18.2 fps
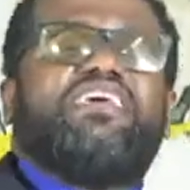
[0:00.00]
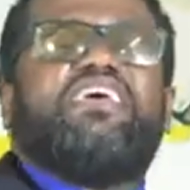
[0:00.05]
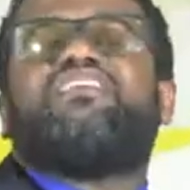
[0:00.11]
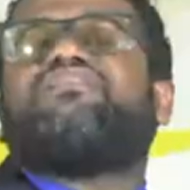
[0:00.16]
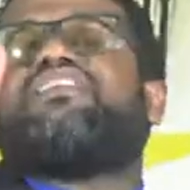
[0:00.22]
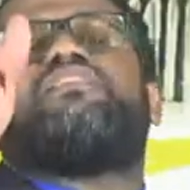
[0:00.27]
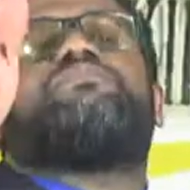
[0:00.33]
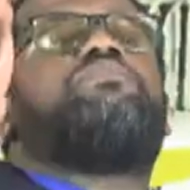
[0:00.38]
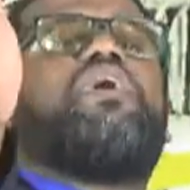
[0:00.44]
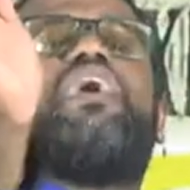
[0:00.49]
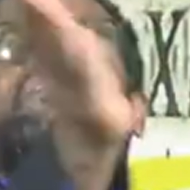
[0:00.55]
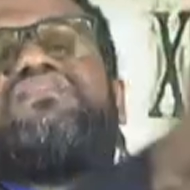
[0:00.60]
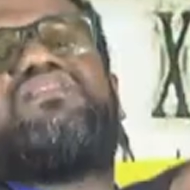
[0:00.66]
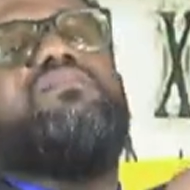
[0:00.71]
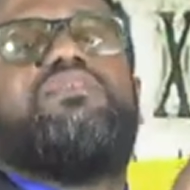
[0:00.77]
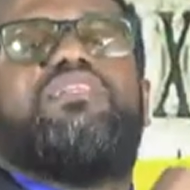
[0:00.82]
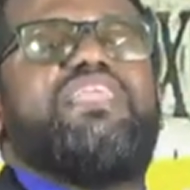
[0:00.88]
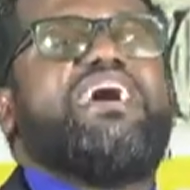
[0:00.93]
is it
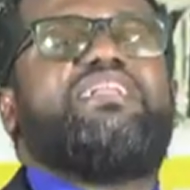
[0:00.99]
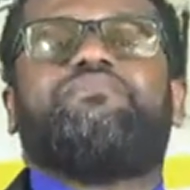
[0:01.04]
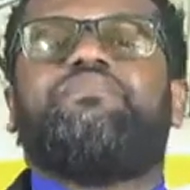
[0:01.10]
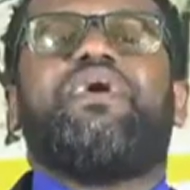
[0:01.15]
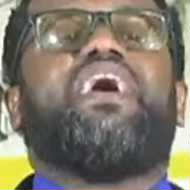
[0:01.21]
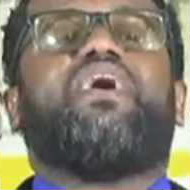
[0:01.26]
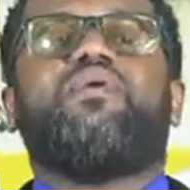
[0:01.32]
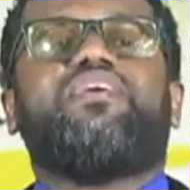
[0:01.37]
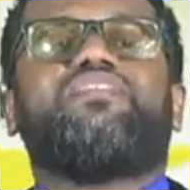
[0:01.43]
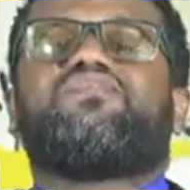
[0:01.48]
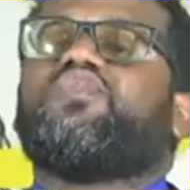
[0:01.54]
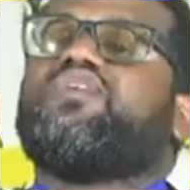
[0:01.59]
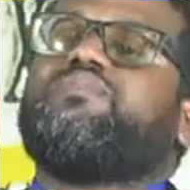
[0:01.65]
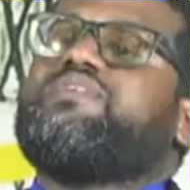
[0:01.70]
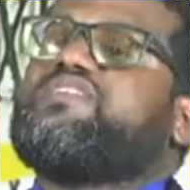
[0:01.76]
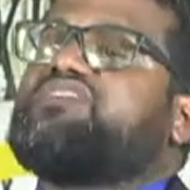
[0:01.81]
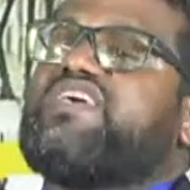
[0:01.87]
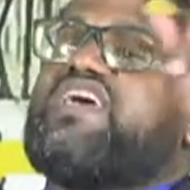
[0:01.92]
possible that parents will
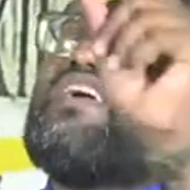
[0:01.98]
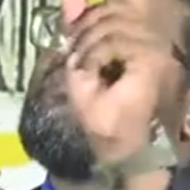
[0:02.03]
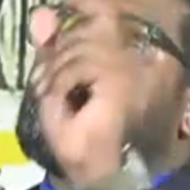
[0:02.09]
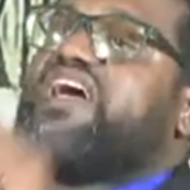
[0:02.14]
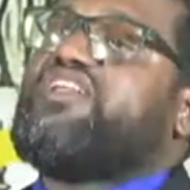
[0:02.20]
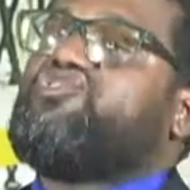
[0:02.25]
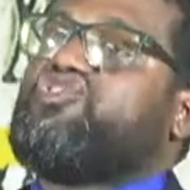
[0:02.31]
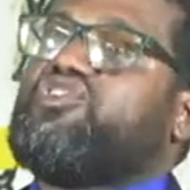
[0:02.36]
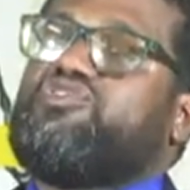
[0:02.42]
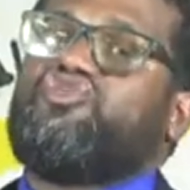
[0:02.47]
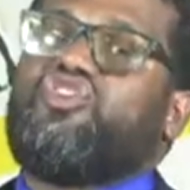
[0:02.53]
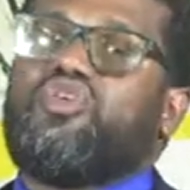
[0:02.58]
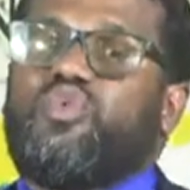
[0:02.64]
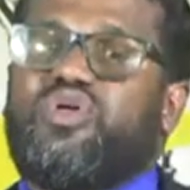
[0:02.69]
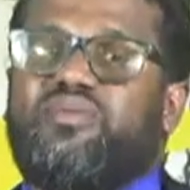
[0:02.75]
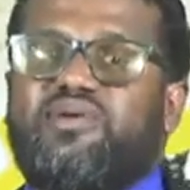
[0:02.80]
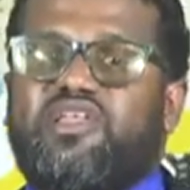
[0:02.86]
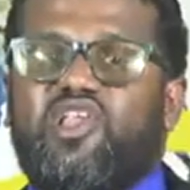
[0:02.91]
be saved and children
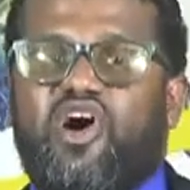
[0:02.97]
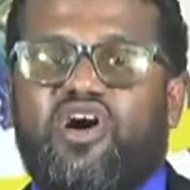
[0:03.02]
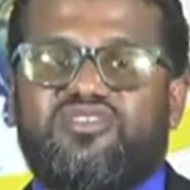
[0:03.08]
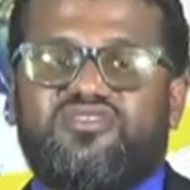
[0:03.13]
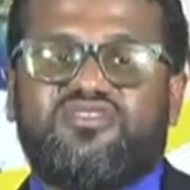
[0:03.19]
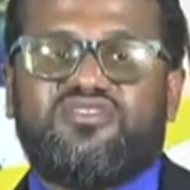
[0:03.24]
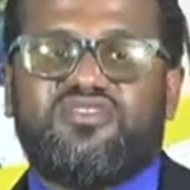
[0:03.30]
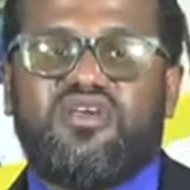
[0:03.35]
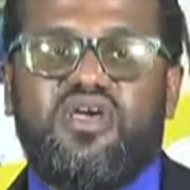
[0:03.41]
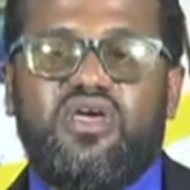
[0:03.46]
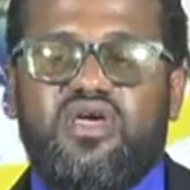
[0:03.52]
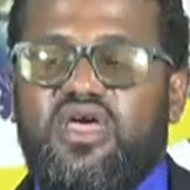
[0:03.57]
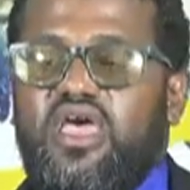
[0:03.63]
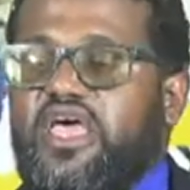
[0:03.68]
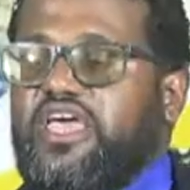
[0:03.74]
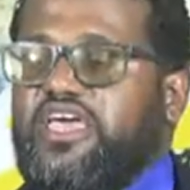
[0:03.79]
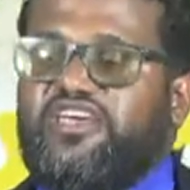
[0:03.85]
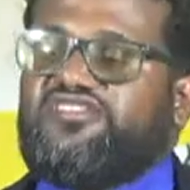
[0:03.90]
will be lost?
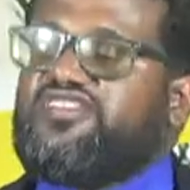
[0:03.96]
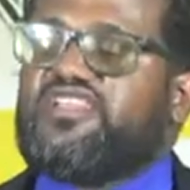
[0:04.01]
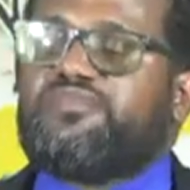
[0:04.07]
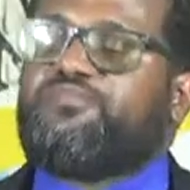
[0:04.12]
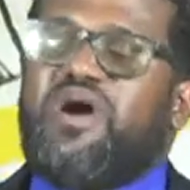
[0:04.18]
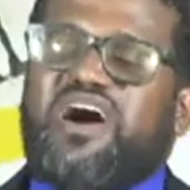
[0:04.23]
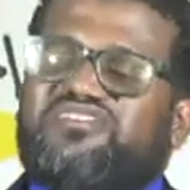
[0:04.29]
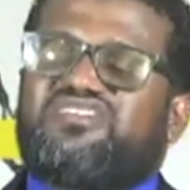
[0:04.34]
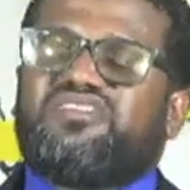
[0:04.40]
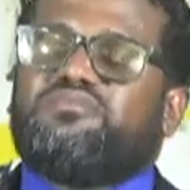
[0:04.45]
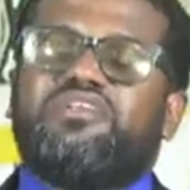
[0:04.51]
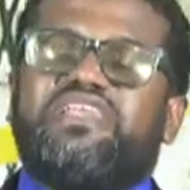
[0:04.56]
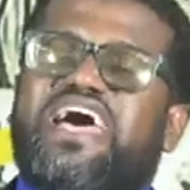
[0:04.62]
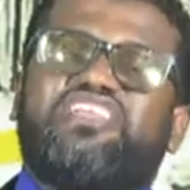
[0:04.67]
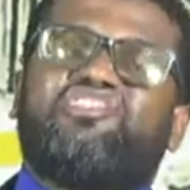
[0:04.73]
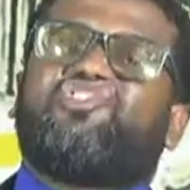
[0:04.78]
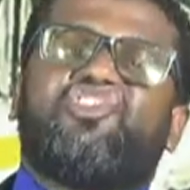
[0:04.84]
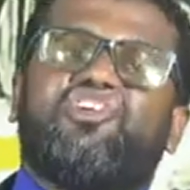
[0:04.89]
Is it possible
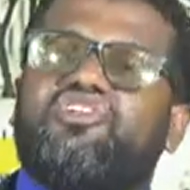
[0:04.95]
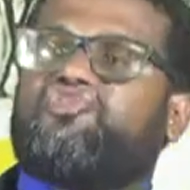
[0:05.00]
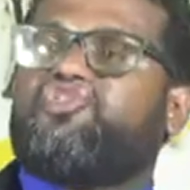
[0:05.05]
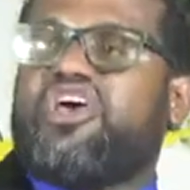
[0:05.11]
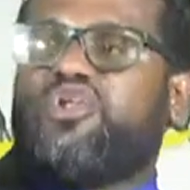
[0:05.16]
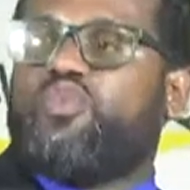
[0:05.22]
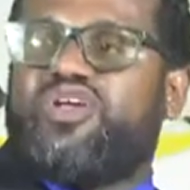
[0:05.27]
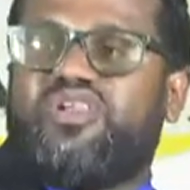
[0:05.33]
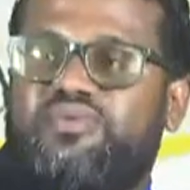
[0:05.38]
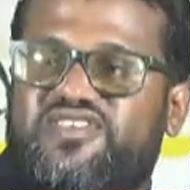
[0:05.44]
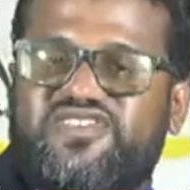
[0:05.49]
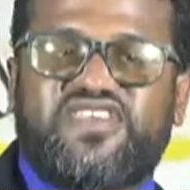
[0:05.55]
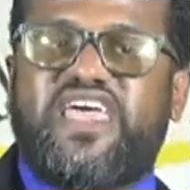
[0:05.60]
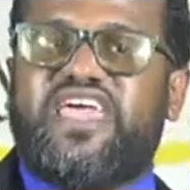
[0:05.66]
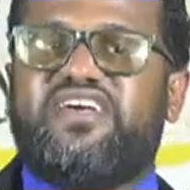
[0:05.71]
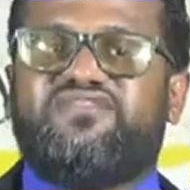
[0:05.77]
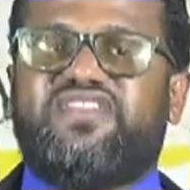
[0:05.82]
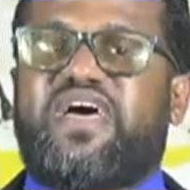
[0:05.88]
that children will be
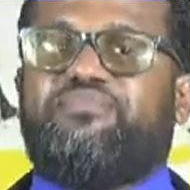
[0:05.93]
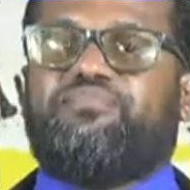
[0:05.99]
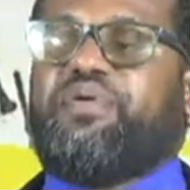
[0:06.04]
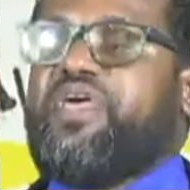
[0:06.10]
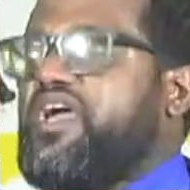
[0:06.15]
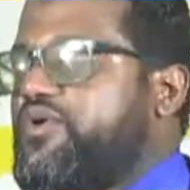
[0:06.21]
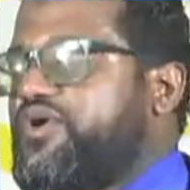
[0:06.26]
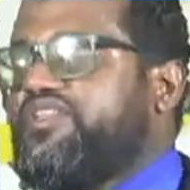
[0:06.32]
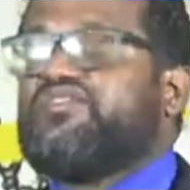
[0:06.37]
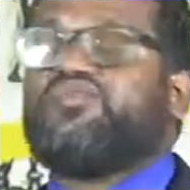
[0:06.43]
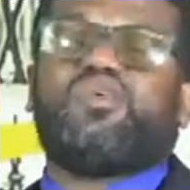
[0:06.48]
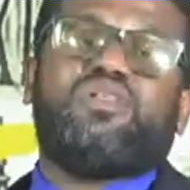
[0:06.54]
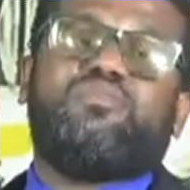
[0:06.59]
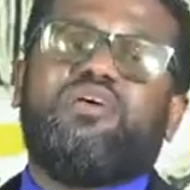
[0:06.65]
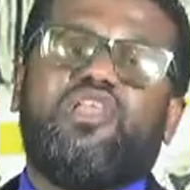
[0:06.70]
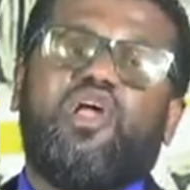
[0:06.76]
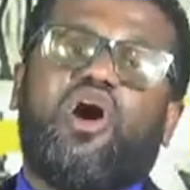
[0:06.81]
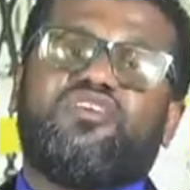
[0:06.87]
saved and parents will
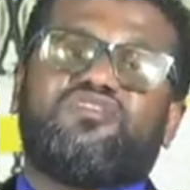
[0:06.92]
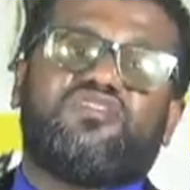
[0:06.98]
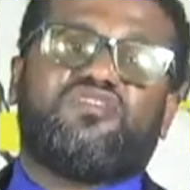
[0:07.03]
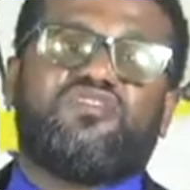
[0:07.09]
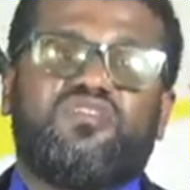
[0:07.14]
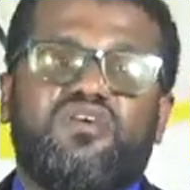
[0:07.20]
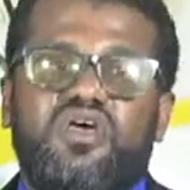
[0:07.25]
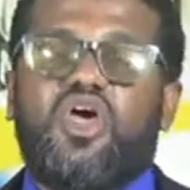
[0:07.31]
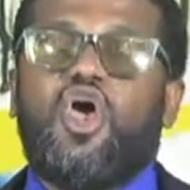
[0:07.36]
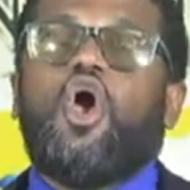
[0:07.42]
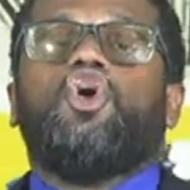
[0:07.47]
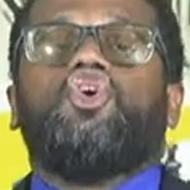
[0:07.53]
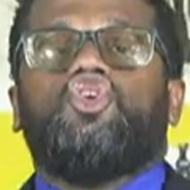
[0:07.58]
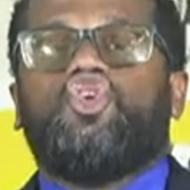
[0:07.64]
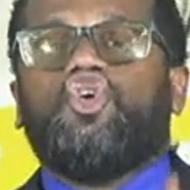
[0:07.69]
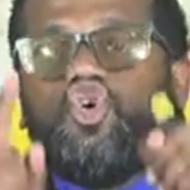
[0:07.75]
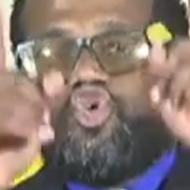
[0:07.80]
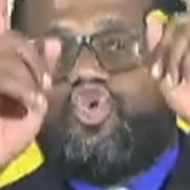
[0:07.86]
be lost?
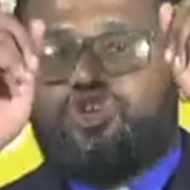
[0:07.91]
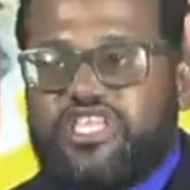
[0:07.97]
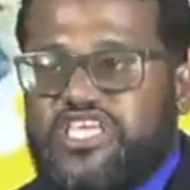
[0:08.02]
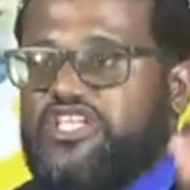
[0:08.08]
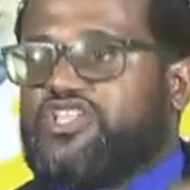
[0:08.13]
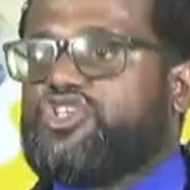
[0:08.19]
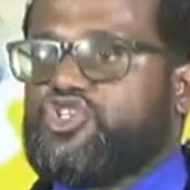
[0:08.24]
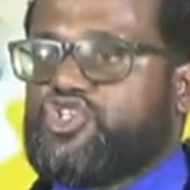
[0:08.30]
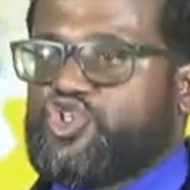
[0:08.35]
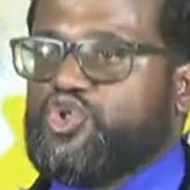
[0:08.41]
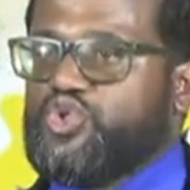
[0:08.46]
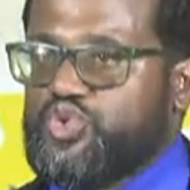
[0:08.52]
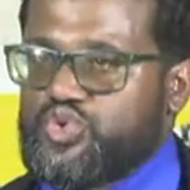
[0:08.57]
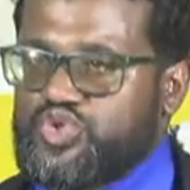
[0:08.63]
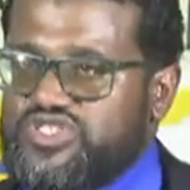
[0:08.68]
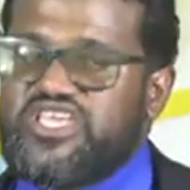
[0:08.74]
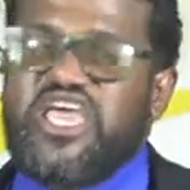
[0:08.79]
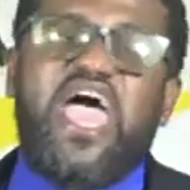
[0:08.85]
You need to
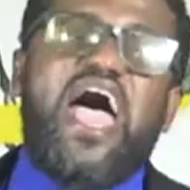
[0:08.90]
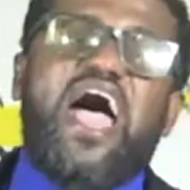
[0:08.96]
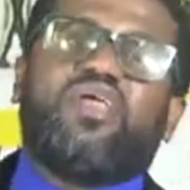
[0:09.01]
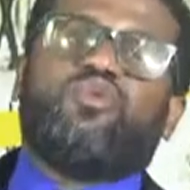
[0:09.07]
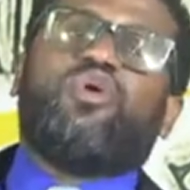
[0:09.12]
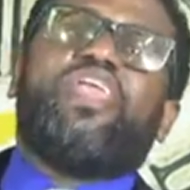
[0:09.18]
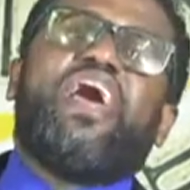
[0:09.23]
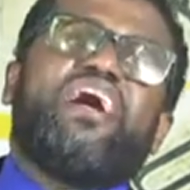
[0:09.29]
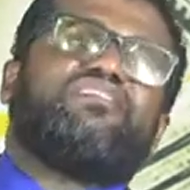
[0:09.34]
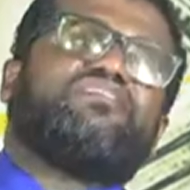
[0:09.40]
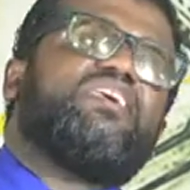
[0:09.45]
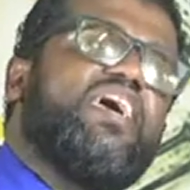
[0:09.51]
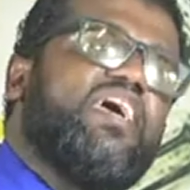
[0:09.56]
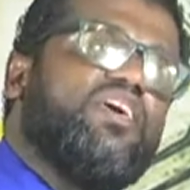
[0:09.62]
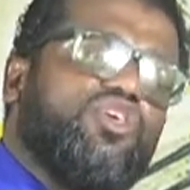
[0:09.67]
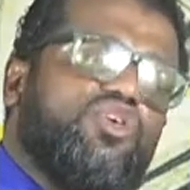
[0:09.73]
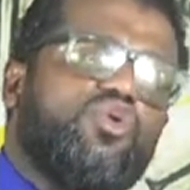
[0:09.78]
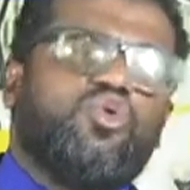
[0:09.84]
choose. And when I
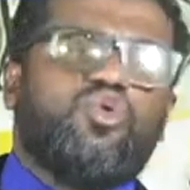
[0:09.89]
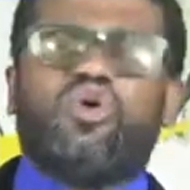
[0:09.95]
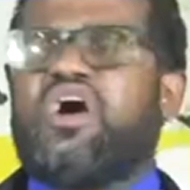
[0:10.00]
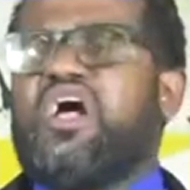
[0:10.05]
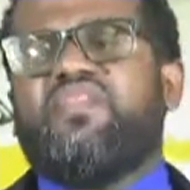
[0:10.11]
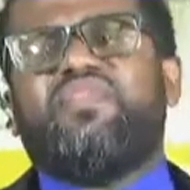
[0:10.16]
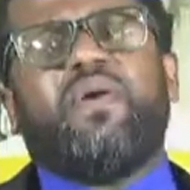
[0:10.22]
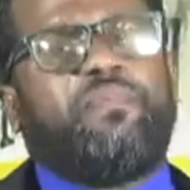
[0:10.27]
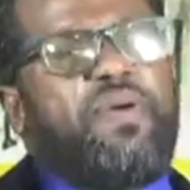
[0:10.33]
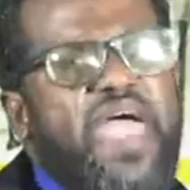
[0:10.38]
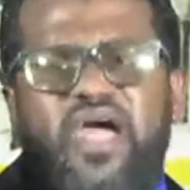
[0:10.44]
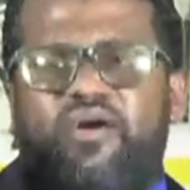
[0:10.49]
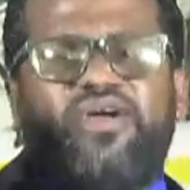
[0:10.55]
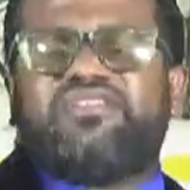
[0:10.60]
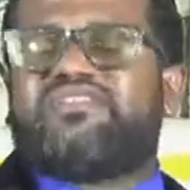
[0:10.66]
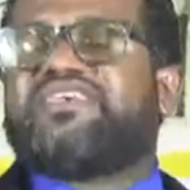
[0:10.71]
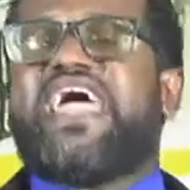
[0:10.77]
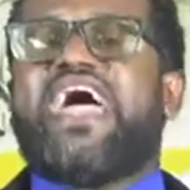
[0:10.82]
say you, the
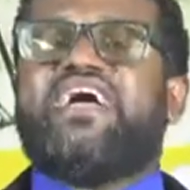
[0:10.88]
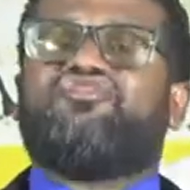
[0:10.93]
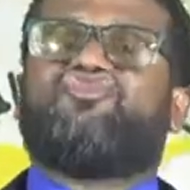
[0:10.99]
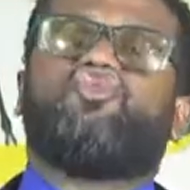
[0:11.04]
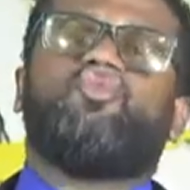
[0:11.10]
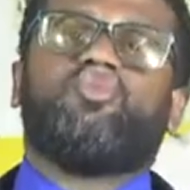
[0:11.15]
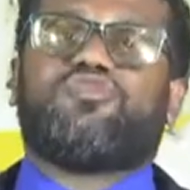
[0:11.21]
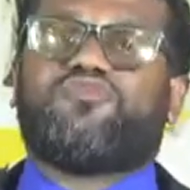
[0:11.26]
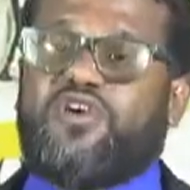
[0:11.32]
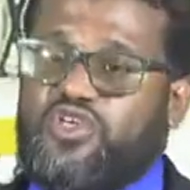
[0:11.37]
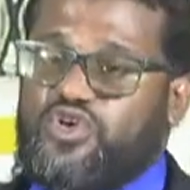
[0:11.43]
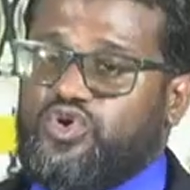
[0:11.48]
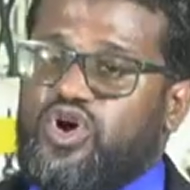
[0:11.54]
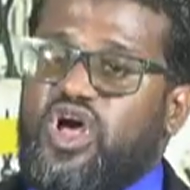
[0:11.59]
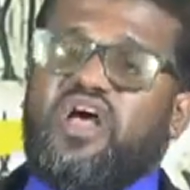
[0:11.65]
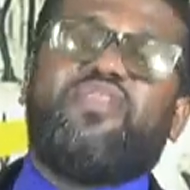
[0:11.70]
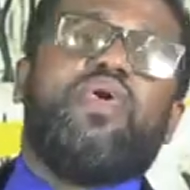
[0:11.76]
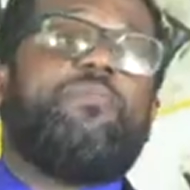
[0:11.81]
parents can't choose for you. The